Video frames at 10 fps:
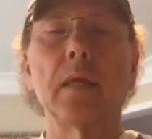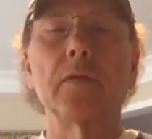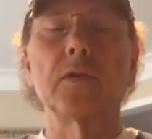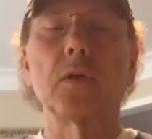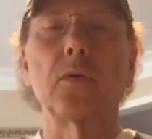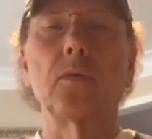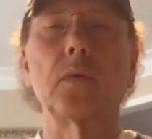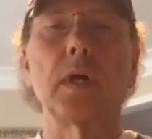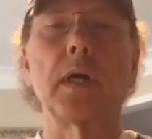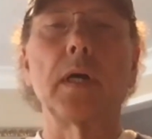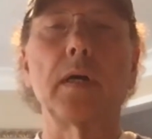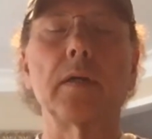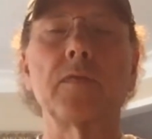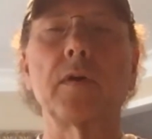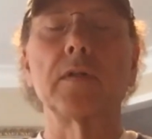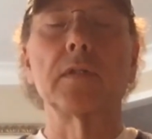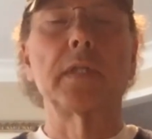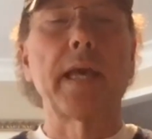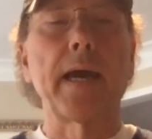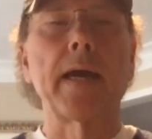As far as
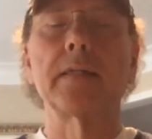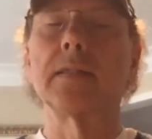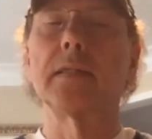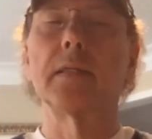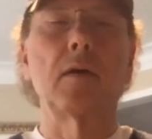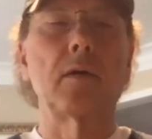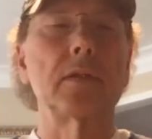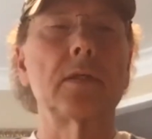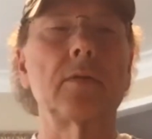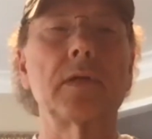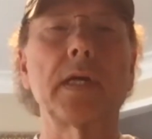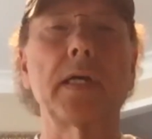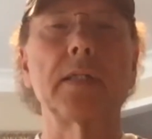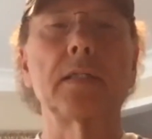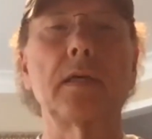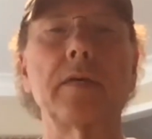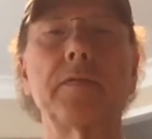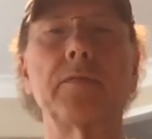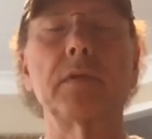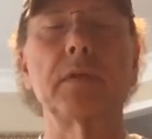tax and all this other kind of stuff
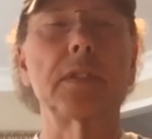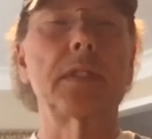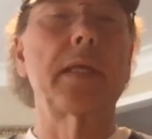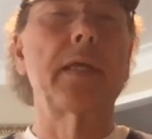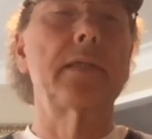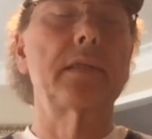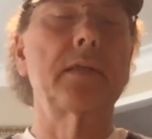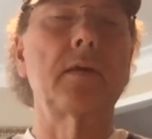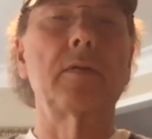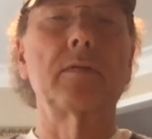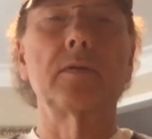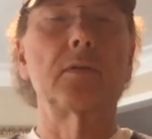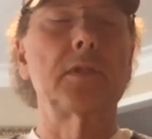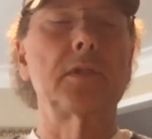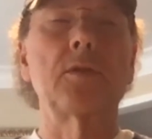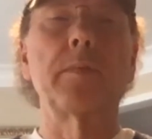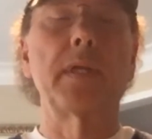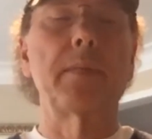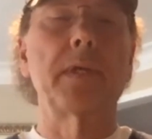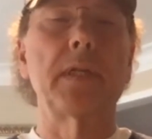and real estate and all, there's just so
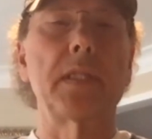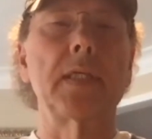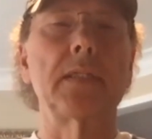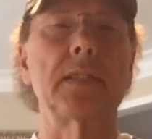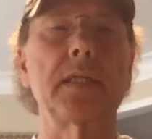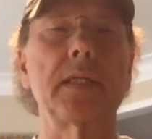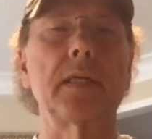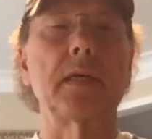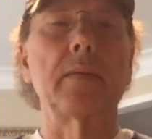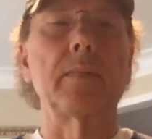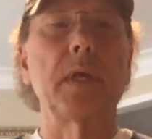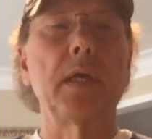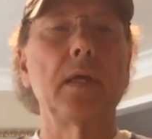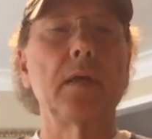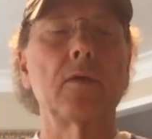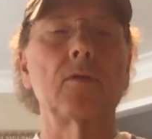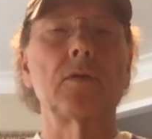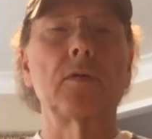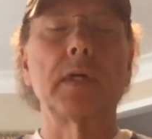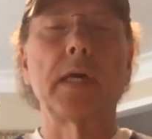many things in it. Those
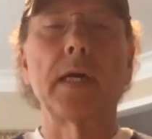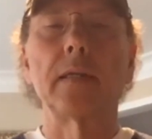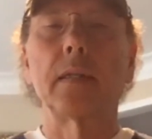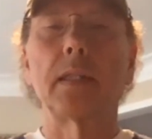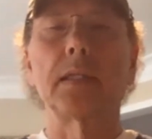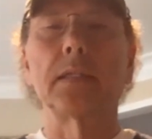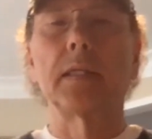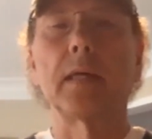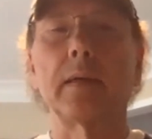are not things that